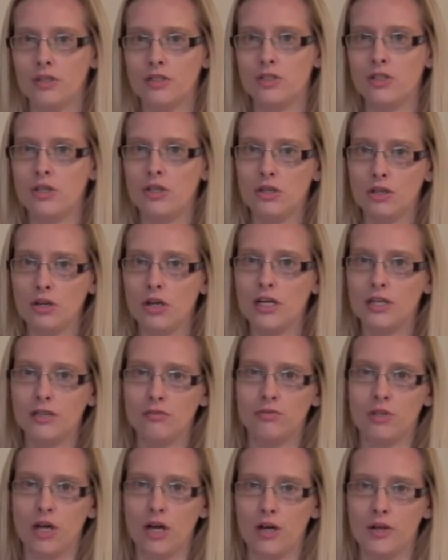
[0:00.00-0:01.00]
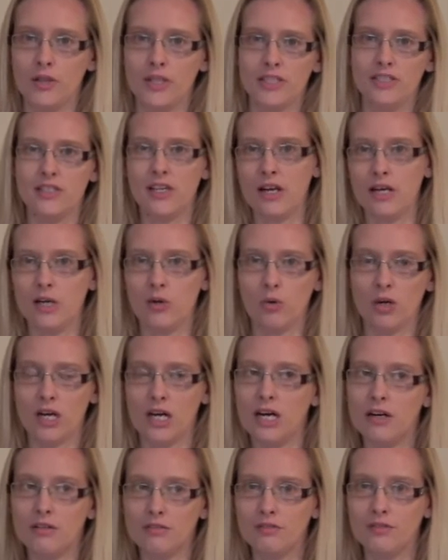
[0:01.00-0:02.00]
so you kind of know, there's certain little
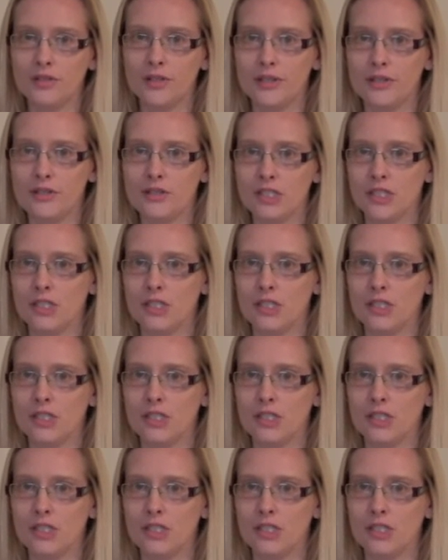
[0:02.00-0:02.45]
cut-throughs,